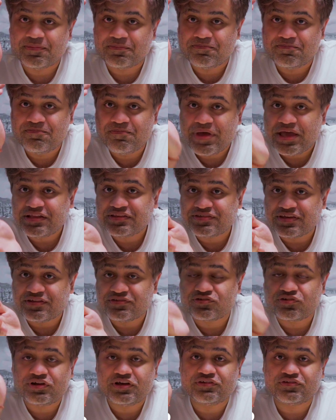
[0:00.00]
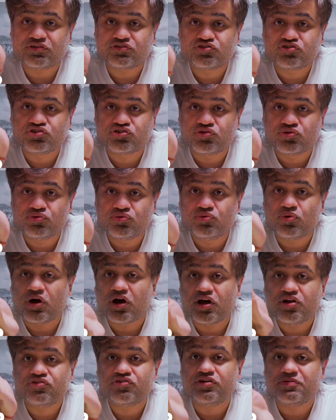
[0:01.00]
main sensor is a
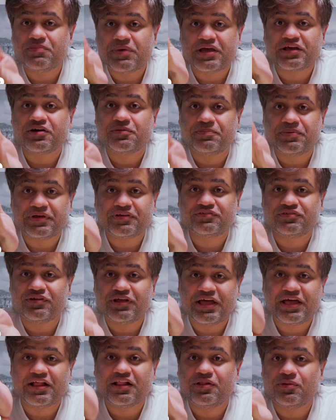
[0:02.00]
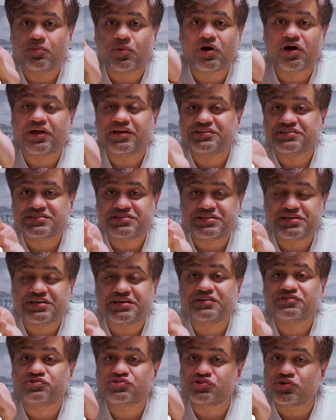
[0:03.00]
200 megapixel
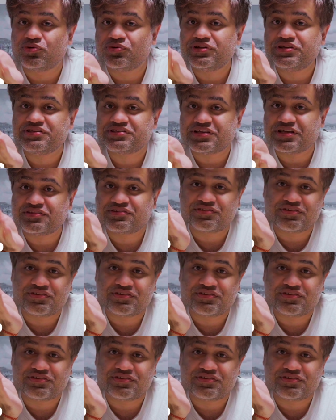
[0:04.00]
LYT Sony Sensor